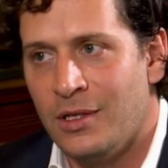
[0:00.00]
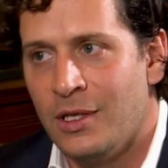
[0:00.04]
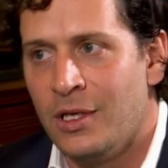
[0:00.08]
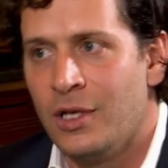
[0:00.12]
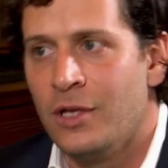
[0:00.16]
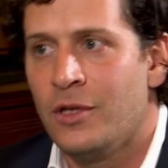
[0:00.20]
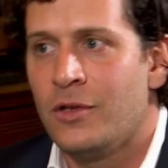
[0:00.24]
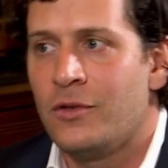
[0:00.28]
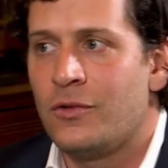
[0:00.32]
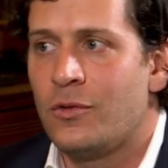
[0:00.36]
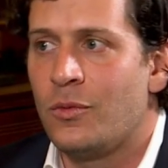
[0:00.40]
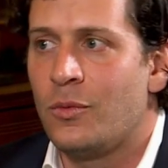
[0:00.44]

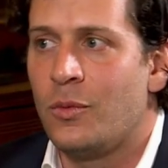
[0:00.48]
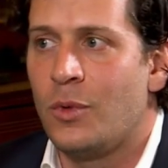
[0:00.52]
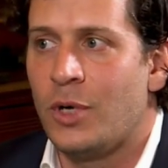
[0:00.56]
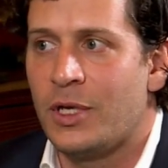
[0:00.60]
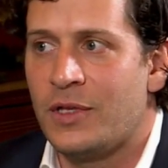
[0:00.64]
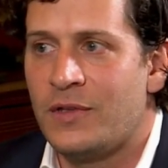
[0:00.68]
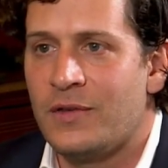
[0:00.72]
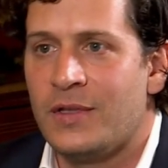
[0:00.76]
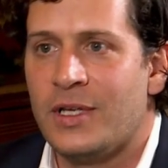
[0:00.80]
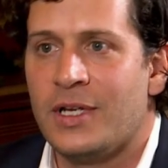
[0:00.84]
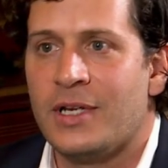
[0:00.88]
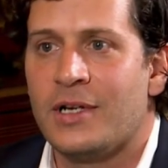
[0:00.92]
Mm-hmm. So
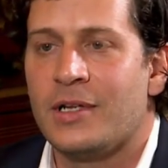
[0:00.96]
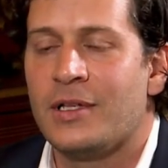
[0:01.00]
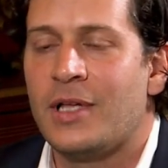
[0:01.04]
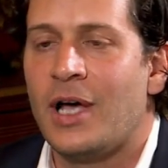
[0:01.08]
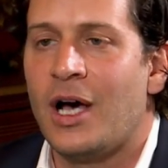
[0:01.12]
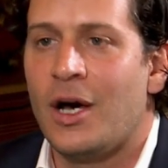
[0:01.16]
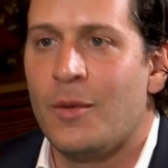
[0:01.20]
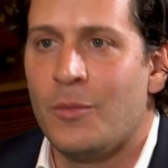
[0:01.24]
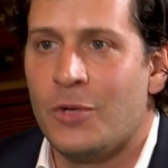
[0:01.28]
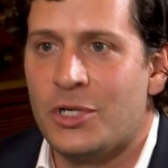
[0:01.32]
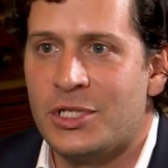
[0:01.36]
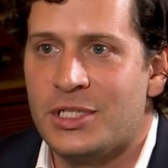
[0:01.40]
what's there,
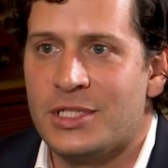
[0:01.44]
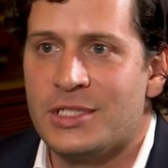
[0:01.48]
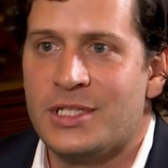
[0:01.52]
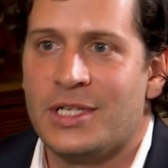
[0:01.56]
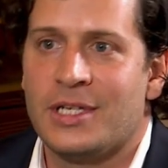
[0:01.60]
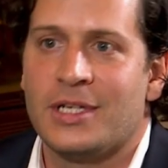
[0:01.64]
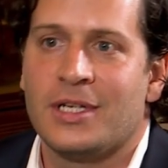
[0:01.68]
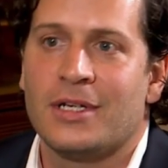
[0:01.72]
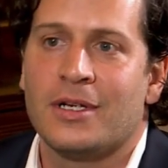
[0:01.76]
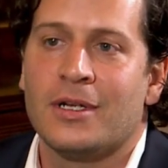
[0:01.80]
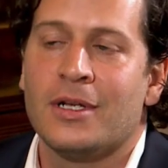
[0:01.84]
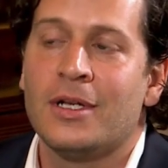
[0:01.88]
how much is
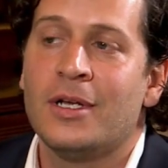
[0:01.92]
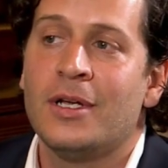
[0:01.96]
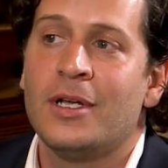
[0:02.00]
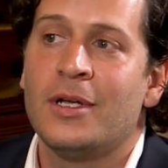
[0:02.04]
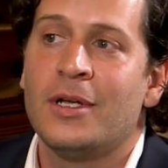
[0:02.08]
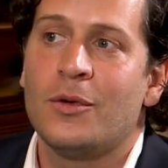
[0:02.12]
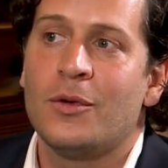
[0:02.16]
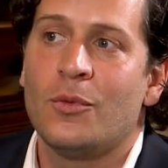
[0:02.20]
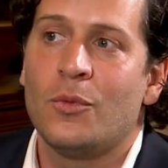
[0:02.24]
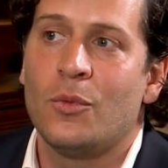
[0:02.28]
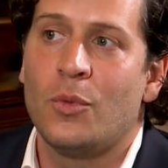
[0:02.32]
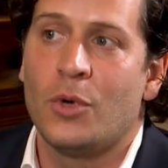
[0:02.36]
there,
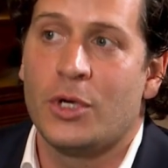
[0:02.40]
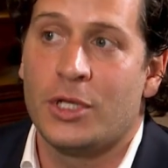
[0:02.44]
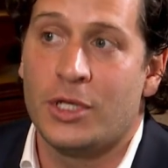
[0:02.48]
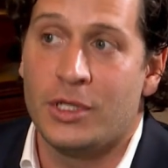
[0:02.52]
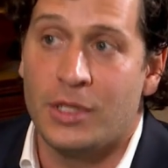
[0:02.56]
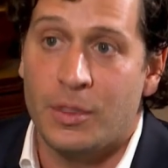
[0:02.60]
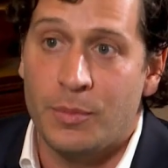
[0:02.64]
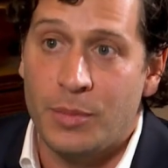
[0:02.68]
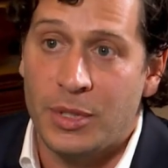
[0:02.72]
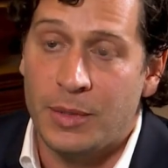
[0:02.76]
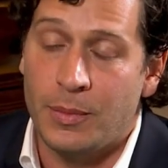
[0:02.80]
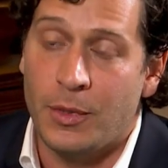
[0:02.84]
what are
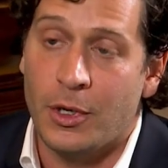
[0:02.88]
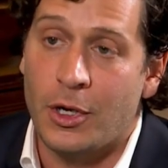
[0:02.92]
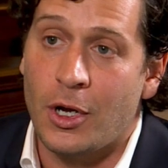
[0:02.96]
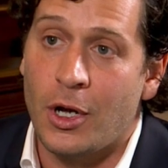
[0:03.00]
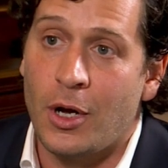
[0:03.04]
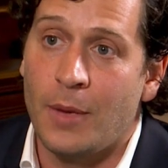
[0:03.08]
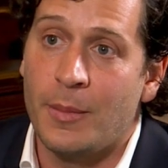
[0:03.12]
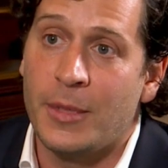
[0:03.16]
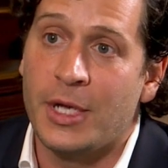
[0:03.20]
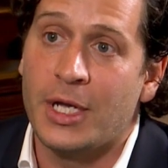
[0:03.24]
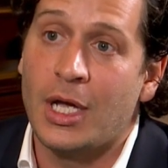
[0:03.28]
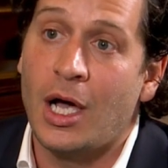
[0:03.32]
the people
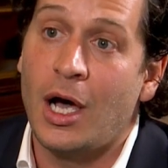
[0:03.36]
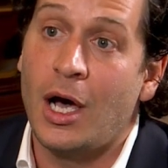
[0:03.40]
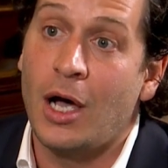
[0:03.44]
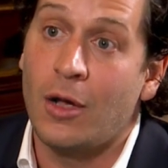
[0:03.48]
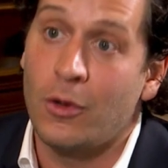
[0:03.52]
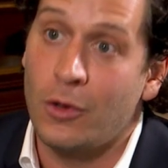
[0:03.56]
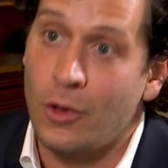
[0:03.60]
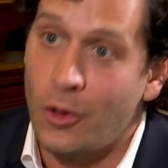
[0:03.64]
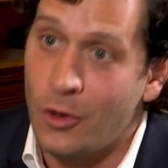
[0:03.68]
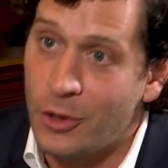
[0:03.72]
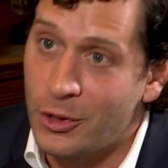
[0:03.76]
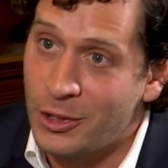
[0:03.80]
coming,
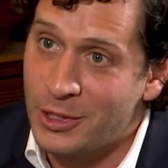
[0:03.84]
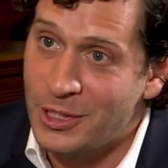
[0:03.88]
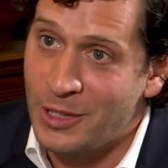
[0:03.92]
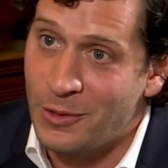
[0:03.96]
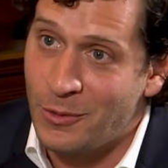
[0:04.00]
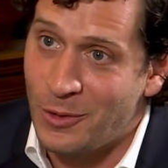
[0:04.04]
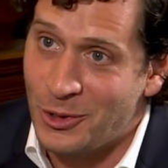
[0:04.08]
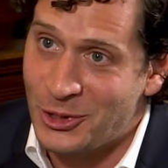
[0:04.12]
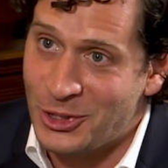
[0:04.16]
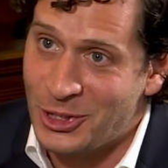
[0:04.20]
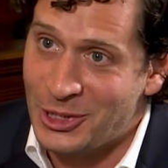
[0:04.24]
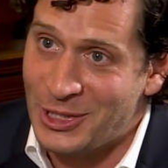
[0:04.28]
how long are they
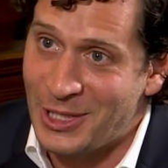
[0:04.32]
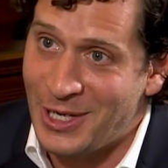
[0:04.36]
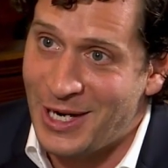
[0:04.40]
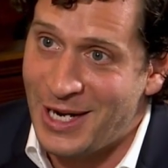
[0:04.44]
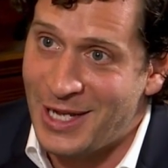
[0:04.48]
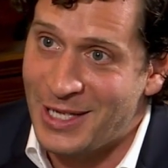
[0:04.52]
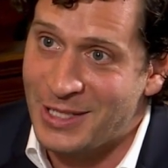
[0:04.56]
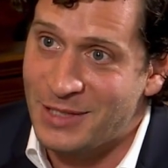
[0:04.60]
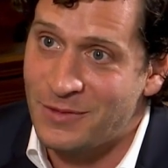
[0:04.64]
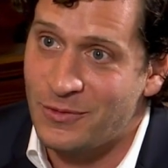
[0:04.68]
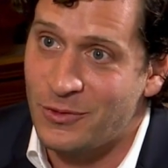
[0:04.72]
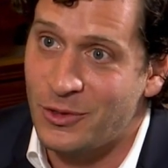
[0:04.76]
washing their
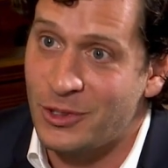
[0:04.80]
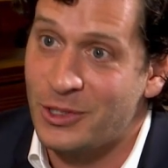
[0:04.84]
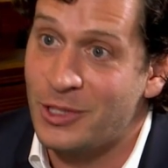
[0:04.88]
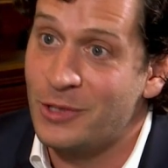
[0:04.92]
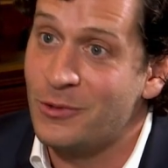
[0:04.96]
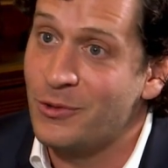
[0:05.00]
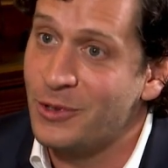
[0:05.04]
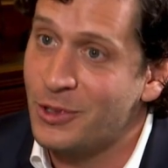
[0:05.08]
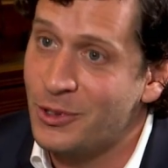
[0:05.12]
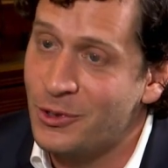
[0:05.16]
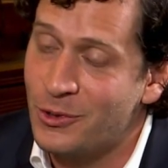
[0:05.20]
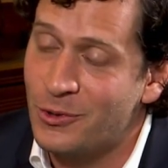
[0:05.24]
hands for, are they
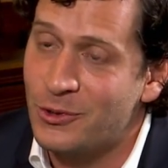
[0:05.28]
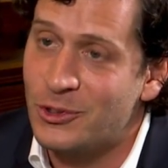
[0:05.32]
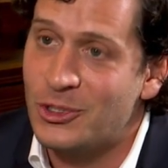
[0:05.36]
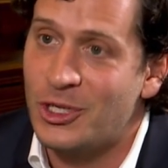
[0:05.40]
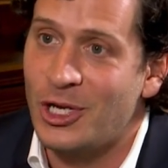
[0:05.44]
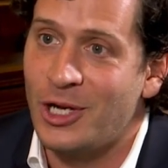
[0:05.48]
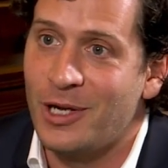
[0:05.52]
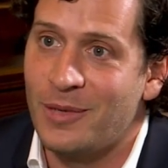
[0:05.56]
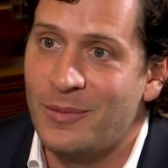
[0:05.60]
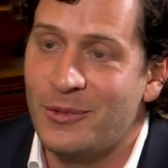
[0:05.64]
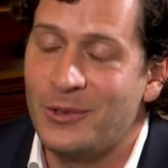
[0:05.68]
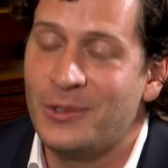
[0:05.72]
doing a good
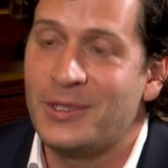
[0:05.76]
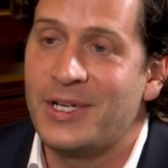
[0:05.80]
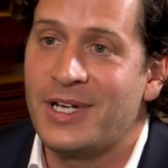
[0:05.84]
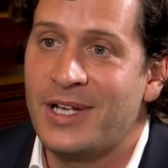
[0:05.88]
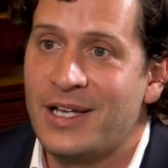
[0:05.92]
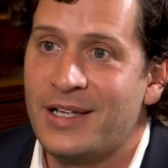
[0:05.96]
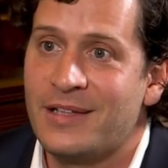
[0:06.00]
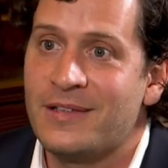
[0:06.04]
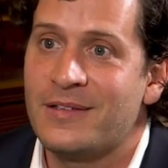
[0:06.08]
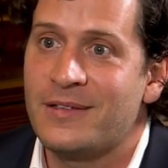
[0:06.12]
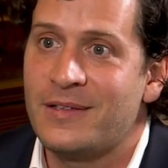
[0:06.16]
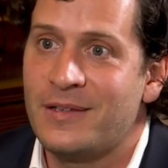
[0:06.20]
job, all that
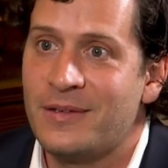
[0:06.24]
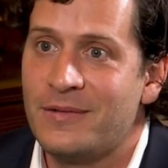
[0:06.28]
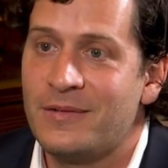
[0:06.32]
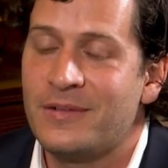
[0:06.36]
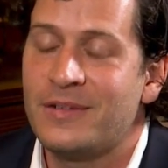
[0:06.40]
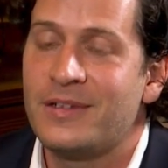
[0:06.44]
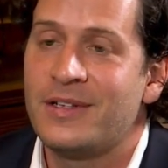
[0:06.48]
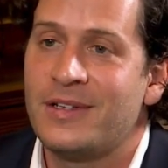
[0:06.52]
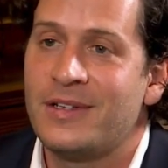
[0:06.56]
kind of stuff.